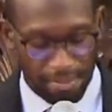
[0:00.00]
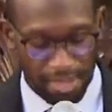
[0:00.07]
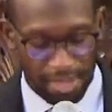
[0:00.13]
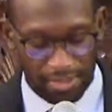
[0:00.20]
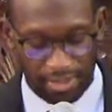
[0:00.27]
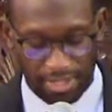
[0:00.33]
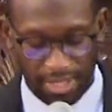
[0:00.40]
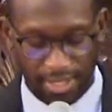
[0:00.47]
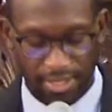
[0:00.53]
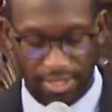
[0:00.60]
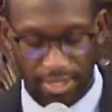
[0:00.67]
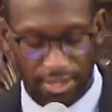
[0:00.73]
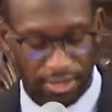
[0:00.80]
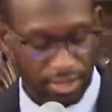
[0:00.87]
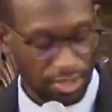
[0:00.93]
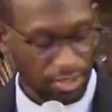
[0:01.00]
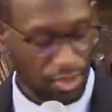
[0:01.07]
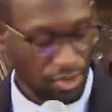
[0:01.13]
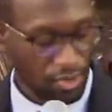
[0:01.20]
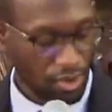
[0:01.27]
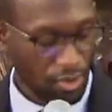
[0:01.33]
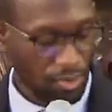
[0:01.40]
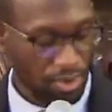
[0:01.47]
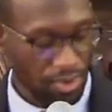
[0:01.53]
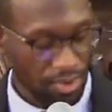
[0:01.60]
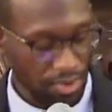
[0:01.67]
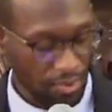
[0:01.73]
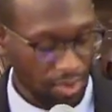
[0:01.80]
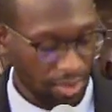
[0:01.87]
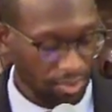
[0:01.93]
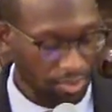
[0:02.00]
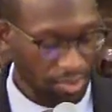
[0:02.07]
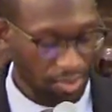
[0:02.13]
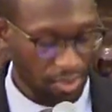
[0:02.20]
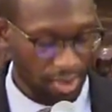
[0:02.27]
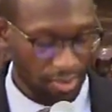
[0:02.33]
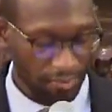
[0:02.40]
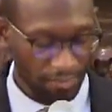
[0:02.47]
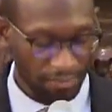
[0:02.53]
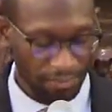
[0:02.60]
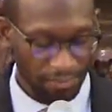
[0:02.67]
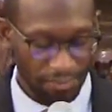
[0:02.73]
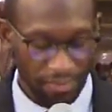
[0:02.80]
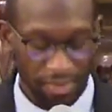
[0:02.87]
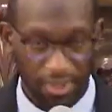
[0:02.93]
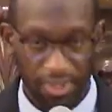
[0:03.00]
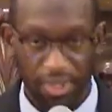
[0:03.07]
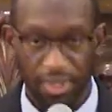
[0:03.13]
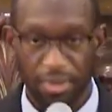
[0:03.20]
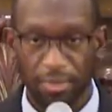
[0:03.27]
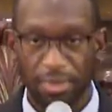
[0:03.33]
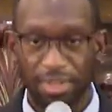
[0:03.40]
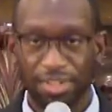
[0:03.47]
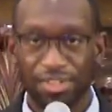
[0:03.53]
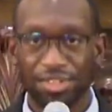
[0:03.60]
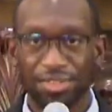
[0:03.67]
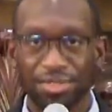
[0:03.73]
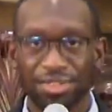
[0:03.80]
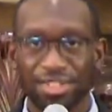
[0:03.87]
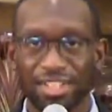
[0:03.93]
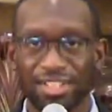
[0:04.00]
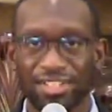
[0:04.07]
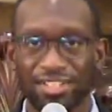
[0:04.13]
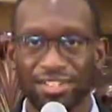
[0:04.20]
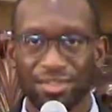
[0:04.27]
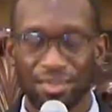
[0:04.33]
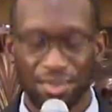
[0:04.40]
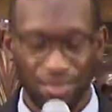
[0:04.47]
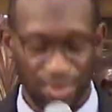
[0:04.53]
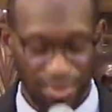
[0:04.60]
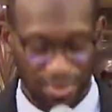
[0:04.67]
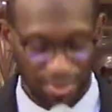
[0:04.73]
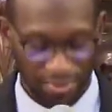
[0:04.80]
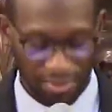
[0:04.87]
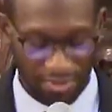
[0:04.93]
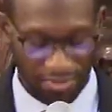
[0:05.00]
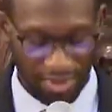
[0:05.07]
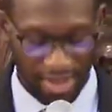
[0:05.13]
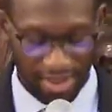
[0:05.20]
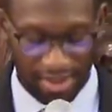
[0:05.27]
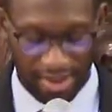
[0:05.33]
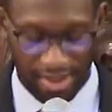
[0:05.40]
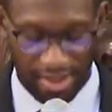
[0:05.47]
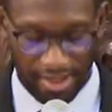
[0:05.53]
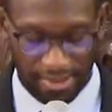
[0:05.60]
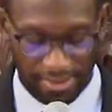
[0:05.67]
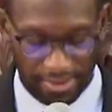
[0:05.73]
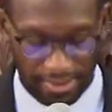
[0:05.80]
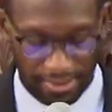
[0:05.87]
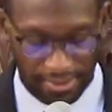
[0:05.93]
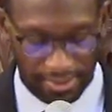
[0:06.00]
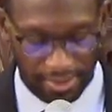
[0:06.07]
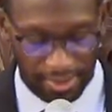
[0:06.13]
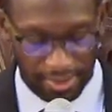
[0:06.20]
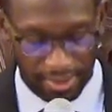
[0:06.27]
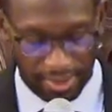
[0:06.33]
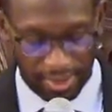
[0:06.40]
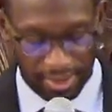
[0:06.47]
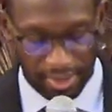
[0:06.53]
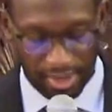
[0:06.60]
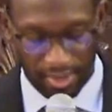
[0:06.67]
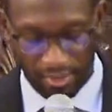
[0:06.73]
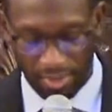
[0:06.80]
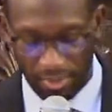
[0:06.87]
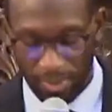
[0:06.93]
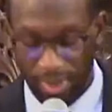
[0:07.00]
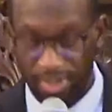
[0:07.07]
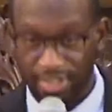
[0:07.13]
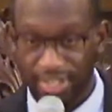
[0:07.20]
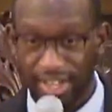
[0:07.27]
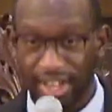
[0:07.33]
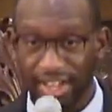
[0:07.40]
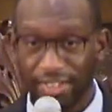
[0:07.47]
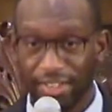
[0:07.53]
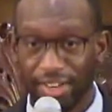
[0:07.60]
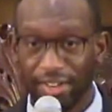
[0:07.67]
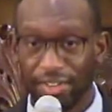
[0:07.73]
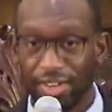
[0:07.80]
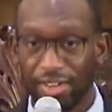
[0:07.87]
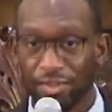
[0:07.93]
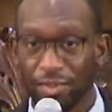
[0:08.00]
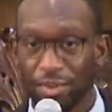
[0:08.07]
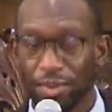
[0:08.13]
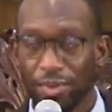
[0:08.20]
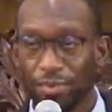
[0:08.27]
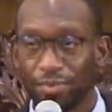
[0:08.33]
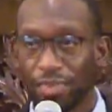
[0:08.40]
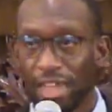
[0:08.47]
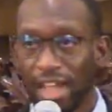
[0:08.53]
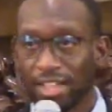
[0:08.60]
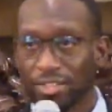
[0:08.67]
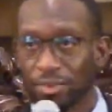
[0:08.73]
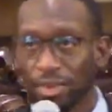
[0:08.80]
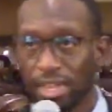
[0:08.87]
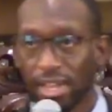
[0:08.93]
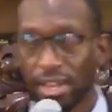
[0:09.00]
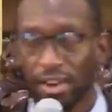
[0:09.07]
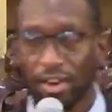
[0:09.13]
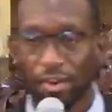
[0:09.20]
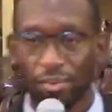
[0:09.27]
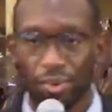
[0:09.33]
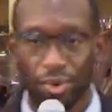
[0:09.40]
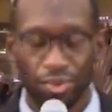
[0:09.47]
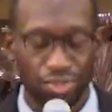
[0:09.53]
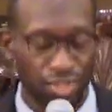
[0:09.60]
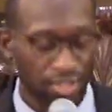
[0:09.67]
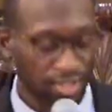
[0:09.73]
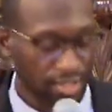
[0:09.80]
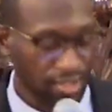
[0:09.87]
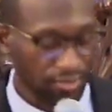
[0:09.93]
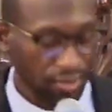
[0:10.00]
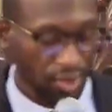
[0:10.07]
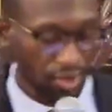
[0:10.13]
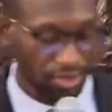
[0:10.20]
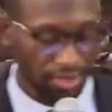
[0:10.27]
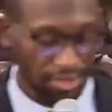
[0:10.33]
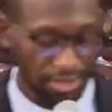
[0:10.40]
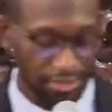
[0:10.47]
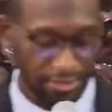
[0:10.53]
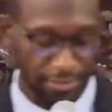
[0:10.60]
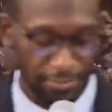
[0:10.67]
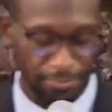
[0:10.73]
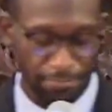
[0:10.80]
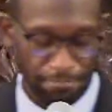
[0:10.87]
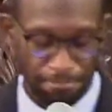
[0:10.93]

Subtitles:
And the text tells us, don't grow weary in well-doing, but in due season you will reap if you faint not. And we praise God that even as we are approaching this fall season,